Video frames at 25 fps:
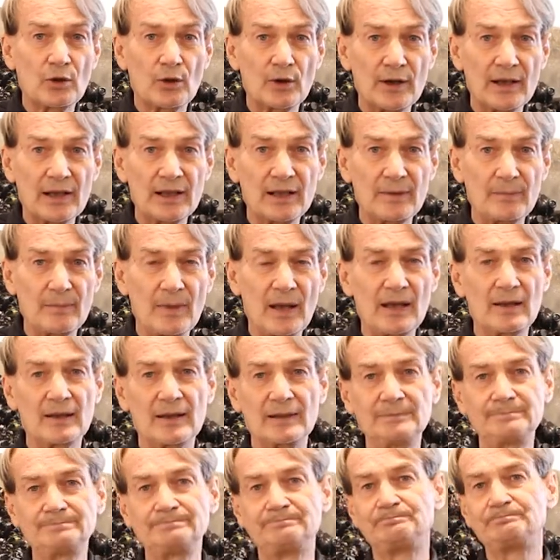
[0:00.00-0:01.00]
Carnegie
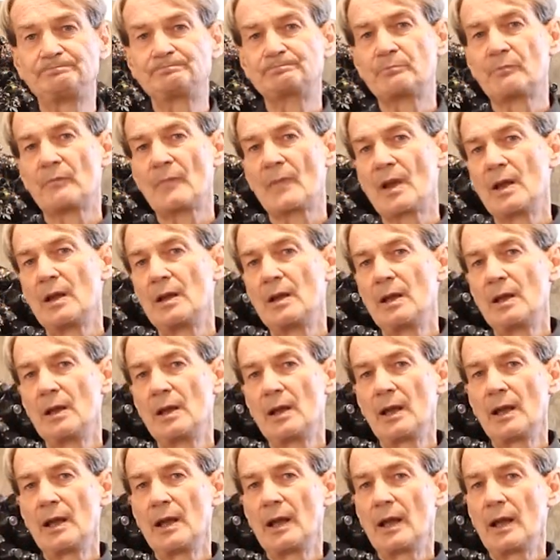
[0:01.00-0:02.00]
Mellon
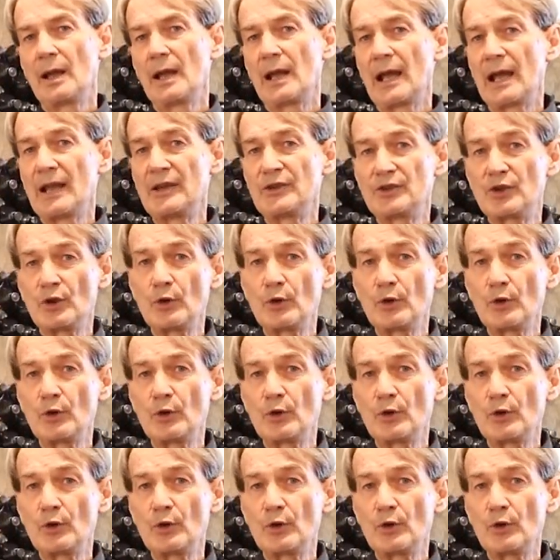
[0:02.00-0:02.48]
and